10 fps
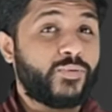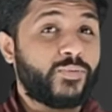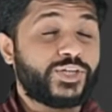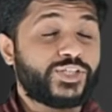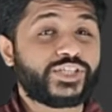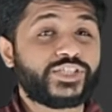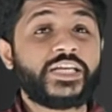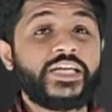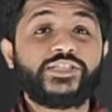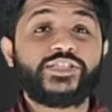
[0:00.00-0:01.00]
operations
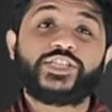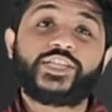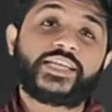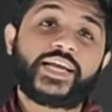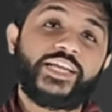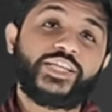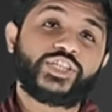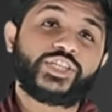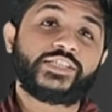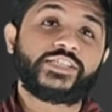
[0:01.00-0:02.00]
such as addition,